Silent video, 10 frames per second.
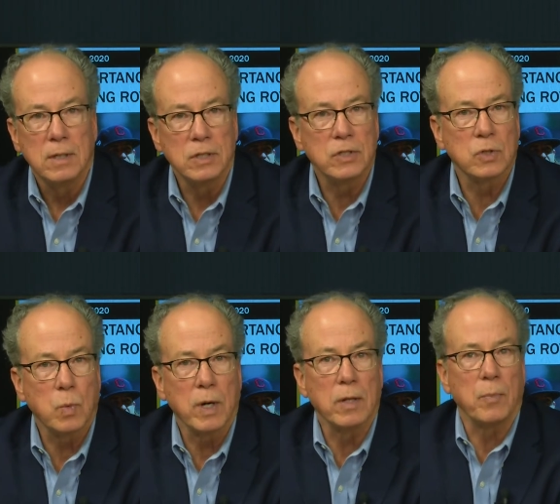This is
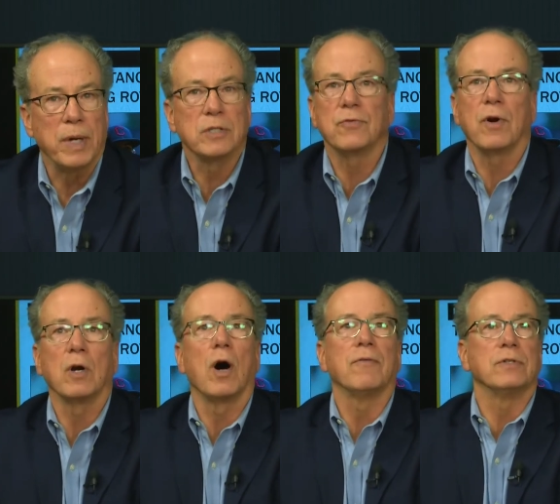one of the best
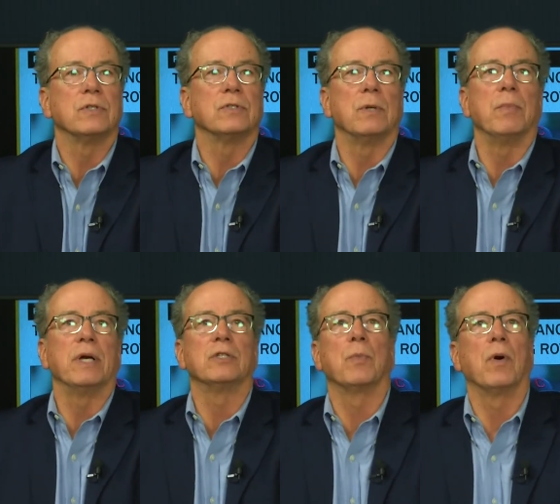front offices in
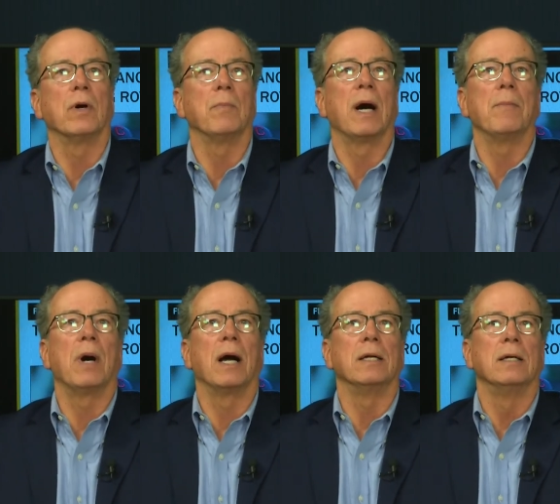baseball in my
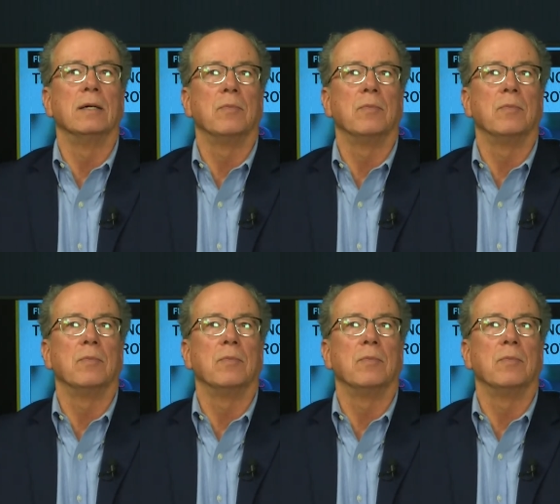mind,